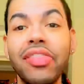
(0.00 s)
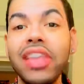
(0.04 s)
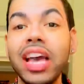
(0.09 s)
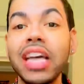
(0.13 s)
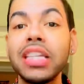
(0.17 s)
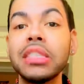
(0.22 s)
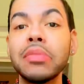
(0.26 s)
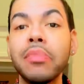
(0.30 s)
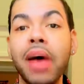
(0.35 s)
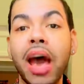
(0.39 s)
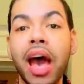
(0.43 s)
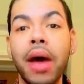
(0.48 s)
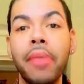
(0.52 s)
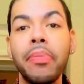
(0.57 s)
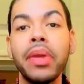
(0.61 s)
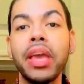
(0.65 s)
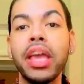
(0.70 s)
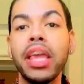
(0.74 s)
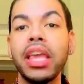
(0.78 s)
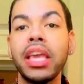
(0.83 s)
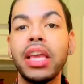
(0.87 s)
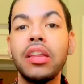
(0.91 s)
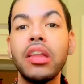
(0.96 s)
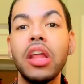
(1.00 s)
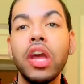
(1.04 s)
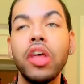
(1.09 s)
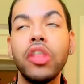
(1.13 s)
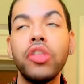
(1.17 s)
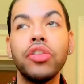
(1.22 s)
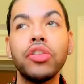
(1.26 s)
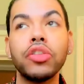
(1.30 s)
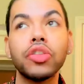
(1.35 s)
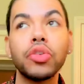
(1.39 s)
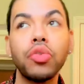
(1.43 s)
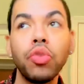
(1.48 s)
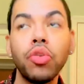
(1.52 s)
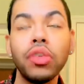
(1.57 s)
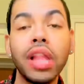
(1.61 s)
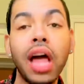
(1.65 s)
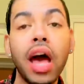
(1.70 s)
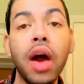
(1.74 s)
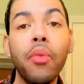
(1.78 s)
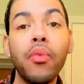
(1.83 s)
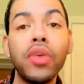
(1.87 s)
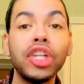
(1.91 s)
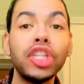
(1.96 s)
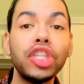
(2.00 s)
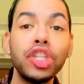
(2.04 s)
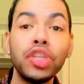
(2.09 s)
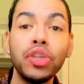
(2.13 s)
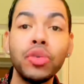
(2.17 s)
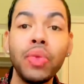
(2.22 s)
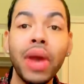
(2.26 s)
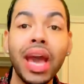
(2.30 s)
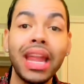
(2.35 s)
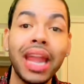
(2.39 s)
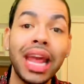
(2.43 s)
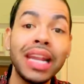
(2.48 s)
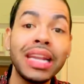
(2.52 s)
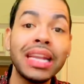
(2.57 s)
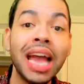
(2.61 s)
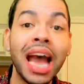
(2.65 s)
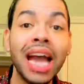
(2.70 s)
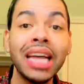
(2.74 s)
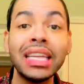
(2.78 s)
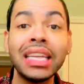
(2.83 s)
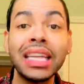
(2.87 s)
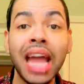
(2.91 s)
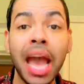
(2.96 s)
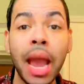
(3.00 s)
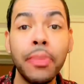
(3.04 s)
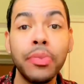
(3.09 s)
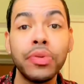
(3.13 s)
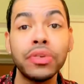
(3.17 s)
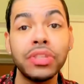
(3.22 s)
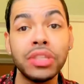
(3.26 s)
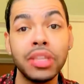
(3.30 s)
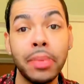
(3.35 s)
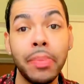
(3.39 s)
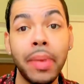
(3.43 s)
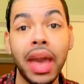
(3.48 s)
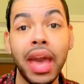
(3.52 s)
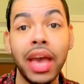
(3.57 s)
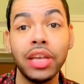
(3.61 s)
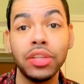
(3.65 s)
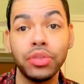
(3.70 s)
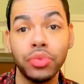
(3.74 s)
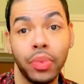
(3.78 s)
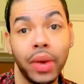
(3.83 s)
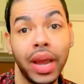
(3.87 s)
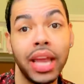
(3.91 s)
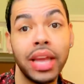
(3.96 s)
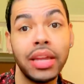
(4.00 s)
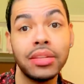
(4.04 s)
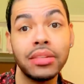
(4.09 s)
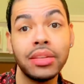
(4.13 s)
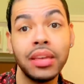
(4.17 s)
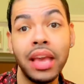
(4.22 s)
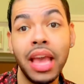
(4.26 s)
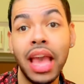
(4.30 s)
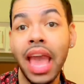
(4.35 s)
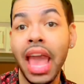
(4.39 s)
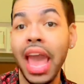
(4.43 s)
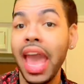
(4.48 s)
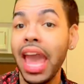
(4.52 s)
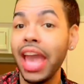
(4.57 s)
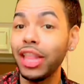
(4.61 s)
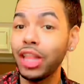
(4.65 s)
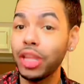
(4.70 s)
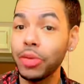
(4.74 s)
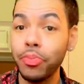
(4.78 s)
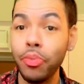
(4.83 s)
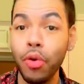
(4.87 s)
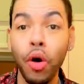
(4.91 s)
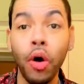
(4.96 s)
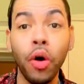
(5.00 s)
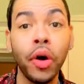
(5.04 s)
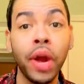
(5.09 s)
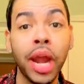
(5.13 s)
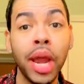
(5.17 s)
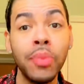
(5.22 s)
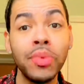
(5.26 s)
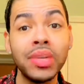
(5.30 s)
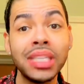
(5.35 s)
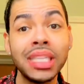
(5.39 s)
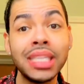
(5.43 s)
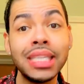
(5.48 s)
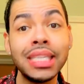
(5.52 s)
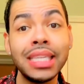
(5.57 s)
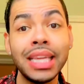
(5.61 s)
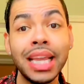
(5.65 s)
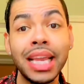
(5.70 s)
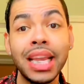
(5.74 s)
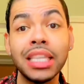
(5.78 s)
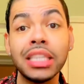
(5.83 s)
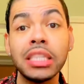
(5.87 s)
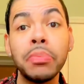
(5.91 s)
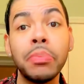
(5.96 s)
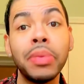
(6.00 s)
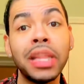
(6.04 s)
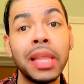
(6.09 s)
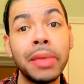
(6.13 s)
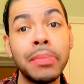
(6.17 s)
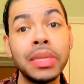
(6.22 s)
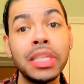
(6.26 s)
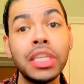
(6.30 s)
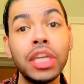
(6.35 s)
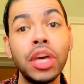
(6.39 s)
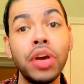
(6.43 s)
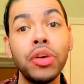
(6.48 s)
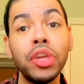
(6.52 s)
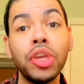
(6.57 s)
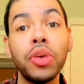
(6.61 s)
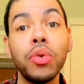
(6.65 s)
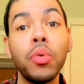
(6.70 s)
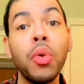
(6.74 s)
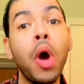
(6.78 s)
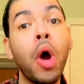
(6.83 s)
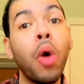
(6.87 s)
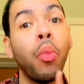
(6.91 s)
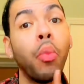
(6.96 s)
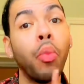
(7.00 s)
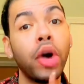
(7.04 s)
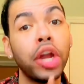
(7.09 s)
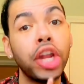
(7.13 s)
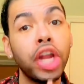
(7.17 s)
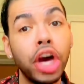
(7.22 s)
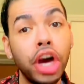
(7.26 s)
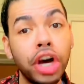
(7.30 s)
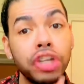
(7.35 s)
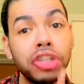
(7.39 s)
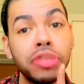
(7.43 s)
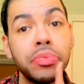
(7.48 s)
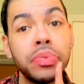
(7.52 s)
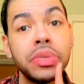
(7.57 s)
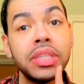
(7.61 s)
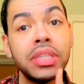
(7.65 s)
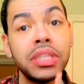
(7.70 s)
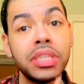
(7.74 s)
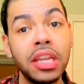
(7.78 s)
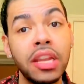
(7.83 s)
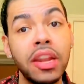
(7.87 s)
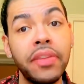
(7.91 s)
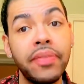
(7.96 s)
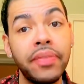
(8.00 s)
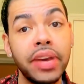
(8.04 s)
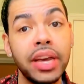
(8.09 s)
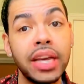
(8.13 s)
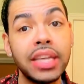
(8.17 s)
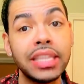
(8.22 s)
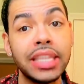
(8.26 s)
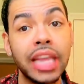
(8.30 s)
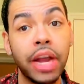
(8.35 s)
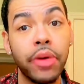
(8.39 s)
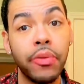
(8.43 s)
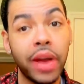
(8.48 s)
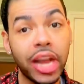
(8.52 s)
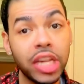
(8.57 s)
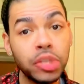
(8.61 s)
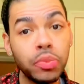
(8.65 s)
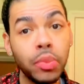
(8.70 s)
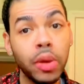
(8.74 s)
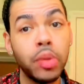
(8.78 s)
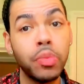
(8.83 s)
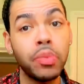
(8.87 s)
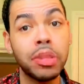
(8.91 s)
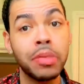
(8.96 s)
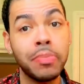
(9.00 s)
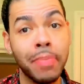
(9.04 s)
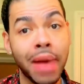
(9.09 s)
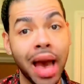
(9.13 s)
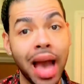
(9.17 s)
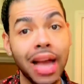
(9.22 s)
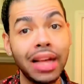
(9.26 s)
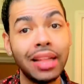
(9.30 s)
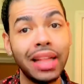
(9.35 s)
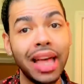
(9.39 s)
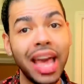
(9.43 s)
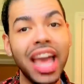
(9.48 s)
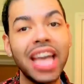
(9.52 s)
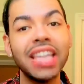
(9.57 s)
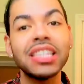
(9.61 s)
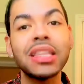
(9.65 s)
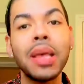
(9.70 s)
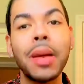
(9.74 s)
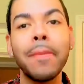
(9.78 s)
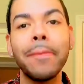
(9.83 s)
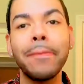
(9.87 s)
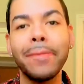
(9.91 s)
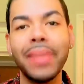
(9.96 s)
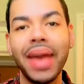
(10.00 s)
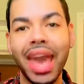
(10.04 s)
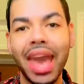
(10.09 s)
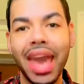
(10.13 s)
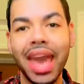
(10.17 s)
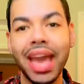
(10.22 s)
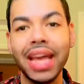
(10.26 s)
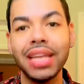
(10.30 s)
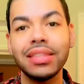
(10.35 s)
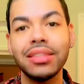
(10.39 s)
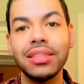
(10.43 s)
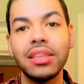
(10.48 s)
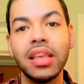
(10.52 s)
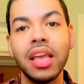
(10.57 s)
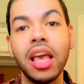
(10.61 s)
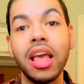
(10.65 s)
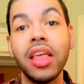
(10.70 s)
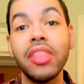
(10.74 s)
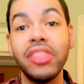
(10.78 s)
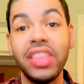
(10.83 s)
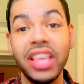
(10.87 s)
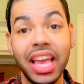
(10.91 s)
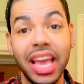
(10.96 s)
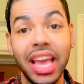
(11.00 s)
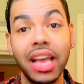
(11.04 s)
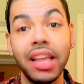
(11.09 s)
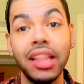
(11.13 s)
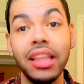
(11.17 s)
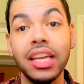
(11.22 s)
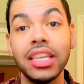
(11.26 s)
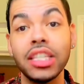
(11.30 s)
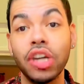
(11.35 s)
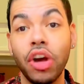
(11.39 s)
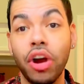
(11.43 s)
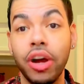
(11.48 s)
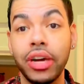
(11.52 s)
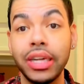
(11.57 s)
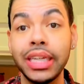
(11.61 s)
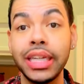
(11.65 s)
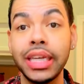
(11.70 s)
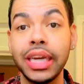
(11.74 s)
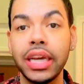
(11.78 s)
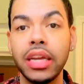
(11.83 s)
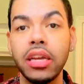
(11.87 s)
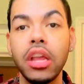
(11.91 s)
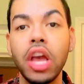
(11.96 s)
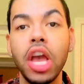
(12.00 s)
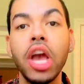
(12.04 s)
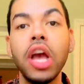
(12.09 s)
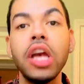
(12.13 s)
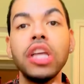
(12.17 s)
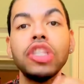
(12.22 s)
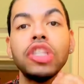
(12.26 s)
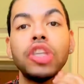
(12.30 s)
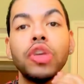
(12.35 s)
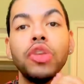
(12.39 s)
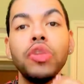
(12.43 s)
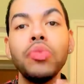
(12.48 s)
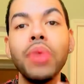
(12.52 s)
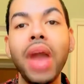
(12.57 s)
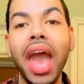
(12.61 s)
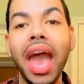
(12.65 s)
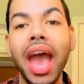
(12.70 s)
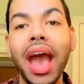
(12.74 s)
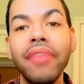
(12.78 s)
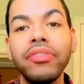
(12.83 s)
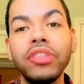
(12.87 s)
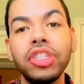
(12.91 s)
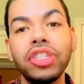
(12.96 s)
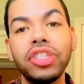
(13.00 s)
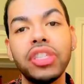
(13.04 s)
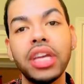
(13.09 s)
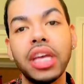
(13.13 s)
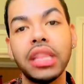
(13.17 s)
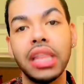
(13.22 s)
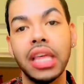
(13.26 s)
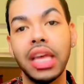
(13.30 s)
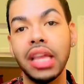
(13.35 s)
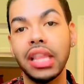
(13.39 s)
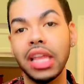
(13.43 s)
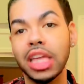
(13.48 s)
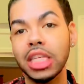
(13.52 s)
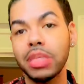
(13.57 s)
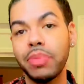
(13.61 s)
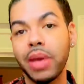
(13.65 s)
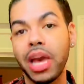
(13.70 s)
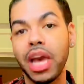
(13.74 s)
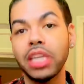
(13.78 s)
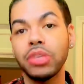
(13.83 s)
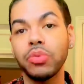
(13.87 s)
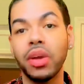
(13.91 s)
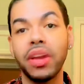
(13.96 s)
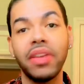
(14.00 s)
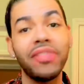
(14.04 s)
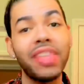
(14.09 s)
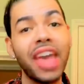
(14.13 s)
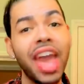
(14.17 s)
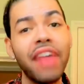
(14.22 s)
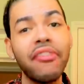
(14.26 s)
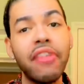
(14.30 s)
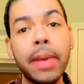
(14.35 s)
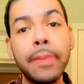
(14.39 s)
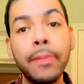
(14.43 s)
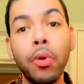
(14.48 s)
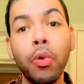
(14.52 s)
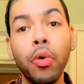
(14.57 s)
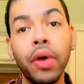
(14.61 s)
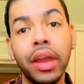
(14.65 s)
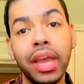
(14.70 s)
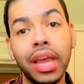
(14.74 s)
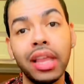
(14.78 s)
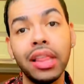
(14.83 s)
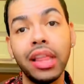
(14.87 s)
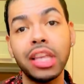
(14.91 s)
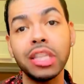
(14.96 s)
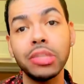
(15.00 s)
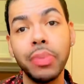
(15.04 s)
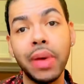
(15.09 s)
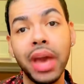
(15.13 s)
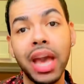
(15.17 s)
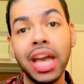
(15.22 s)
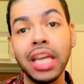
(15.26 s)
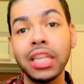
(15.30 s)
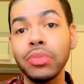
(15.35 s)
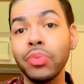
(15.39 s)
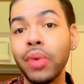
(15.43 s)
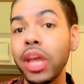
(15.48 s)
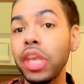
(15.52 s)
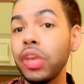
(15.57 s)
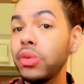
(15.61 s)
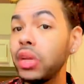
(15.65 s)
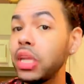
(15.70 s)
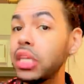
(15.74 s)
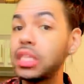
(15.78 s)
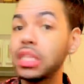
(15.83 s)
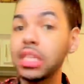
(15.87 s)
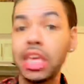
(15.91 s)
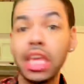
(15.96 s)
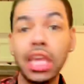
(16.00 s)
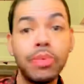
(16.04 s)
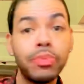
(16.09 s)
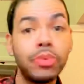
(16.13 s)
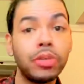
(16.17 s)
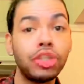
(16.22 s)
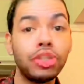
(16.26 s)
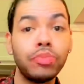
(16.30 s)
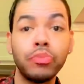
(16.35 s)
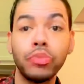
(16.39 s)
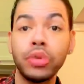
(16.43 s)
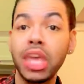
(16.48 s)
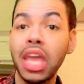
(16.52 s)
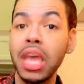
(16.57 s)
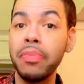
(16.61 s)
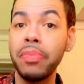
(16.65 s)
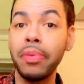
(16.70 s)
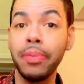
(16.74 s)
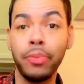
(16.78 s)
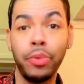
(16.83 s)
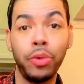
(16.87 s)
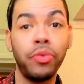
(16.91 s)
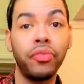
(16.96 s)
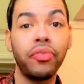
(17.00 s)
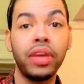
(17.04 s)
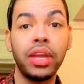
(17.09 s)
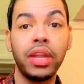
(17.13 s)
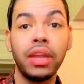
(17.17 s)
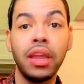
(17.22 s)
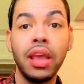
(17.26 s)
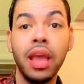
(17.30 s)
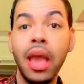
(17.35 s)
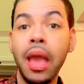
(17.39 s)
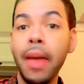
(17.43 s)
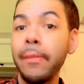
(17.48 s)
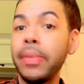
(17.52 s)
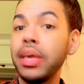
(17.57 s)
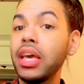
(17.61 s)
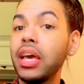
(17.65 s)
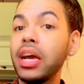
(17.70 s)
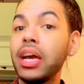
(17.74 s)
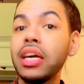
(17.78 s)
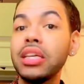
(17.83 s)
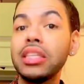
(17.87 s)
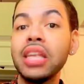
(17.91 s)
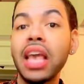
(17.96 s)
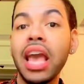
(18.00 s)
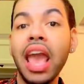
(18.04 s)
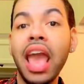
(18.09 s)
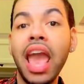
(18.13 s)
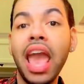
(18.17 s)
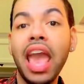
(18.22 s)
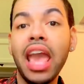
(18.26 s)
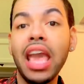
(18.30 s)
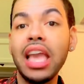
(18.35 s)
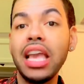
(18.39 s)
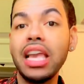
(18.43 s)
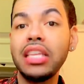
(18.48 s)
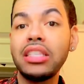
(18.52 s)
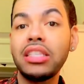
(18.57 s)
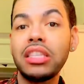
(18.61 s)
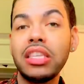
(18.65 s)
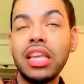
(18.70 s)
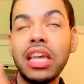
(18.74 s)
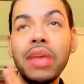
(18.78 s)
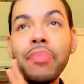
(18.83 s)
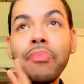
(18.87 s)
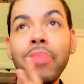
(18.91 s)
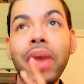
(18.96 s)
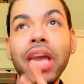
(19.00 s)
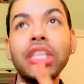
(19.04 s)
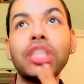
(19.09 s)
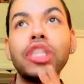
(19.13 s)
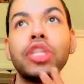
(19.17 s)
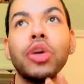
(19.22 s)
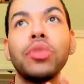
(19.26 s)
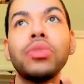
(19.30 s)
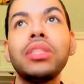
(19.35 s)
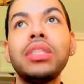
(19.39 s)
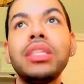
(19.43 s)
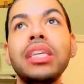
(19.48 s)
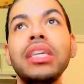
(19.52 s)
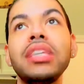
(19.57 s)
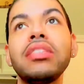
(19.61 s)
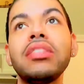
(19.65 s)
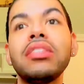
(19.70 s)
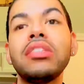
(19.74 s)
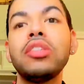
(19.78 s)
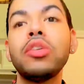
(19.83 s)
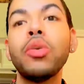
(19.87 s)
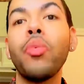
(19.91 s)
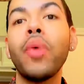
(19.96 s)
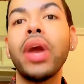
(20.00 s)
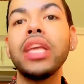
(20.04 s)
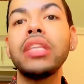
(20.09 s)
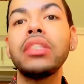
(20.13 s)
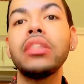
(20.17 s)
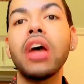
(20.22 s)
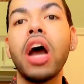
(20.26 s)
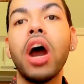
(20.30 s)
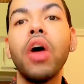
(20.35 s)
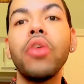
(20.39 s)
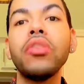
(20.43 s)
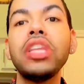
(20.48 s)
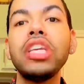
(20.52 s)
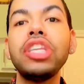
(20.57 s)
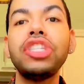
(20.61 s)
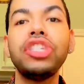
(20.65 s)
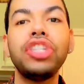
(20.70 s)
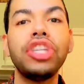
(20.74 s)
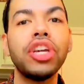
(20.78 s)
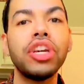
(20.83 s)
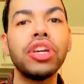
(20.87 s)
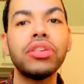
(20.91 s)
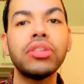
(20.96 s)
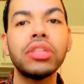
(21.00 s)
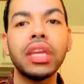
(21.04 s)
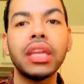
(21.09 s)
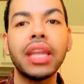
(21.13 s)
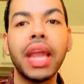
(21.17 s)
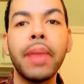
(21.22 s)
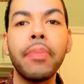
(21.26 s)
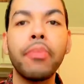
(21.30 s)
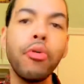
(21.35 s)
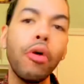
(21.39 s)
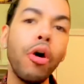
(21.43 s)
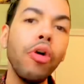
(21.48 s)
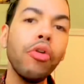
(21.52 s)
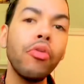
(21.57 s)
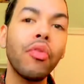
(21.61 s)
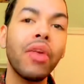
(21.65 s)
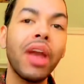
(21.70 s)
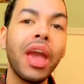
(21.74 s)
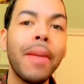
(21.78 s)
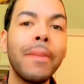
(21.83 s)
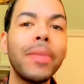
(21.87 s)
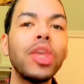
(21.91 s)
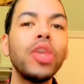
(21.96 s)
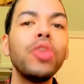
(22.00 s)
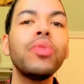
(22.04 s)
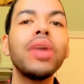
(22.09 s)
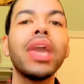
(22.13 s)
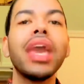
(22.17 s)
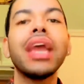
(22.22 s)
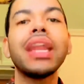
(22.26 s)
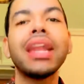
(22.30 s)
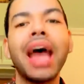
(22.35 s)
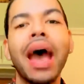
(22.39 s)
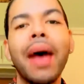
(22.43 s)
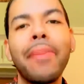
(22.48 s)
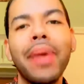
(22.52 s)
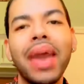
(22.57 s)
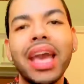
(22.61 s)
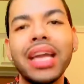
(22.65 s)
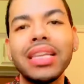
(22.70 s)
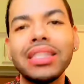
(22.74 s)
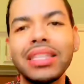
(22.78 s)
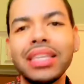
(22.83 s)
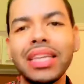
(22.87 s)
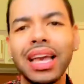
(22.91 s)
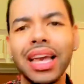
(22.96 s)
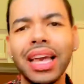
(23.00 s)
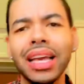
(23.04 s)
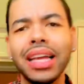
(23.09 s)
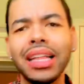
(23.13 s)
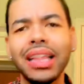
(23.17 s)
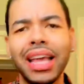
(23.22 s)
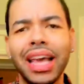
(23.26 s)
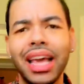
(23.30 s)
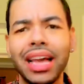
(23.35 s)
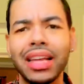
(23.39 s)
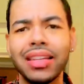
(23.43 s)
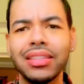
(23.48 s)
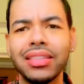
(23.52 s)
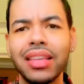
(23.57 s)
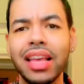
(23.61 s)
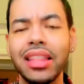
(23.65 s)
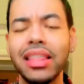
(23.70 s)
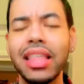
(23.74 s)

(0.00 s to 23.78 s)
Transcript: that's my opinion. The school I went to had a 99% pass rate. And the program was intense, but let me tell you, 100% of us that graduated with my class passed the NCLEX RN. So you have to check the NCLEX pass rate. If they have a poor NCLEX pass rate, you need to keep it moving, because it makes no sense to waste all these years in a program and you cannot pass the NCLEX.